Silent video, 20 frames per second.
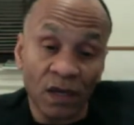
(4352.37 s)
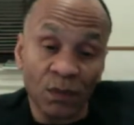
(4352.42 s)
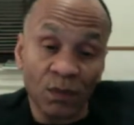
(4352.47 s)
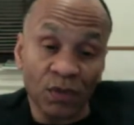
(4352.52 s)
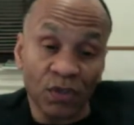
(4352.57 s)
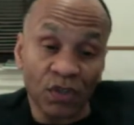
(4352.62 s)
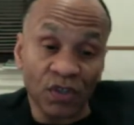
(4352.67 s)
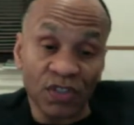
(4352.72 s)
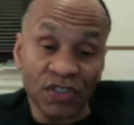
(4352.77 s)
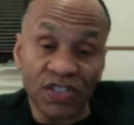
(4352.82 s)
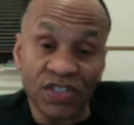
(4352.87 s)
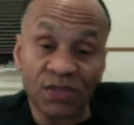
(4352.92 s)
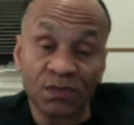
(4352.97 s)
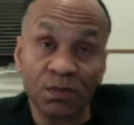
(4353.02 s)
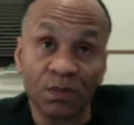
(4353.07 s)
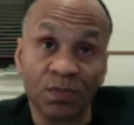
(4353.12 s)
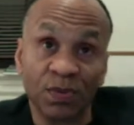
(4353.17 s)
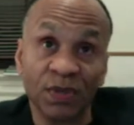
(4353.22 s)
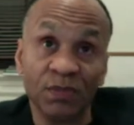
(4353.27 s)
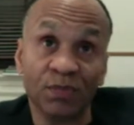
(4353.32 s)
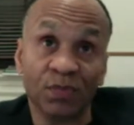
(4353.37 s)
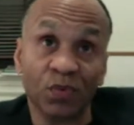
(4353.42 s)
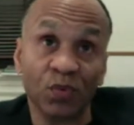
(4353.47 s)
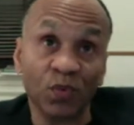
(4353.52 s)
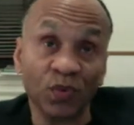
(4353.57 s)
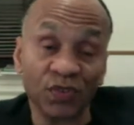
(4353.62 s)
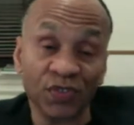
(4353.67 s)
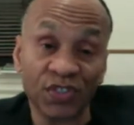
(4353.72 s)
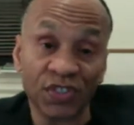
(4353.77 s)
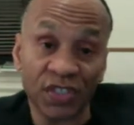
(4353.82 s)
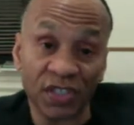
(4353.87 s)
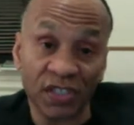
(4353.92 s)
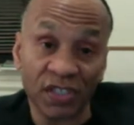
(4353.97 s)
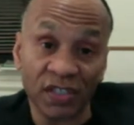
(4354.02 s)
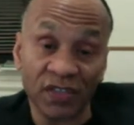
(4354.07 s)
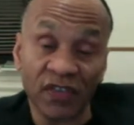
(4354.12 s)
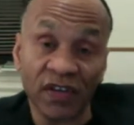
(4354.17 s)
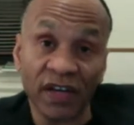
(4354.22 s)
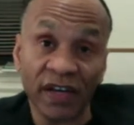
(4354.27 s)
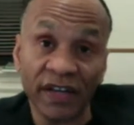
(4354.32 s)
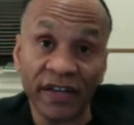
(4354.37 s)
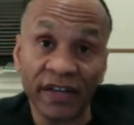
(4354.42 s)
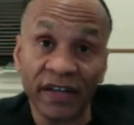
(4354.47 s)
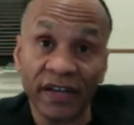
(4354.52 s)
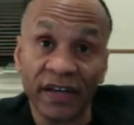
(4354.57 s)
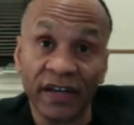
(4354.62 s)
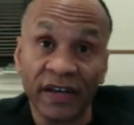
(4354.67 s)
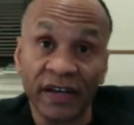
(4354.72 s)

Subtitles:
because people will see that,